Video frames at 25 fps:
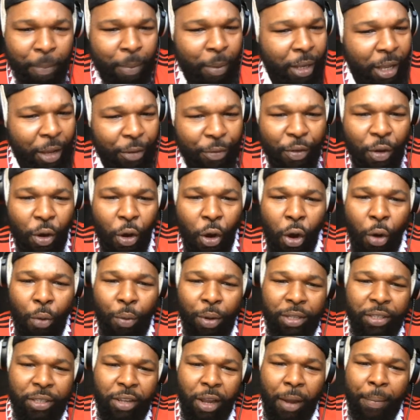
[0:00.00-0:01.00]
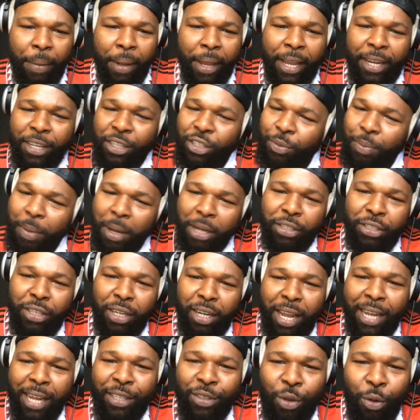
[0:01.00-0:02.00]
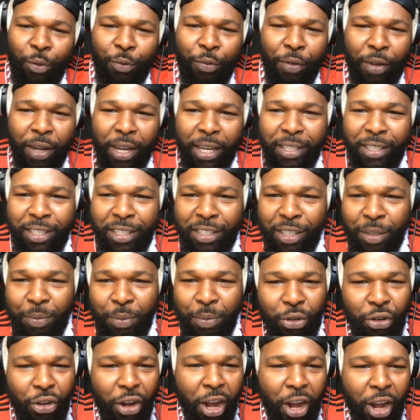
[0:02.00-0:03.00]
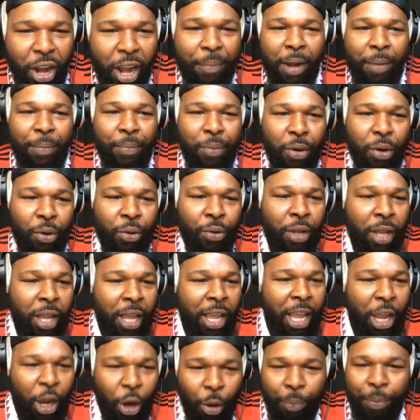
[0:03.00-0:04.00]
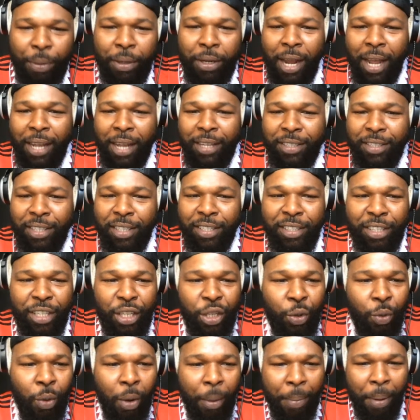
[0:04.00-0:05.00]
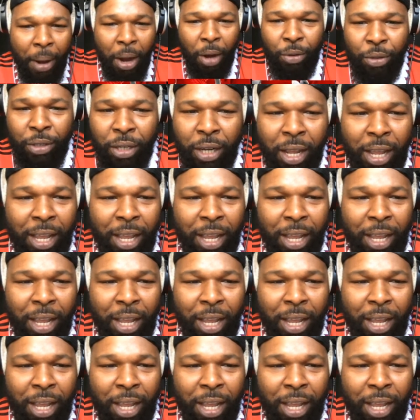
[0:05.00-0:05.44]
If you're always coming in, smash a like. Don't forget to subscribe, my bro. It'll be nice to see you about.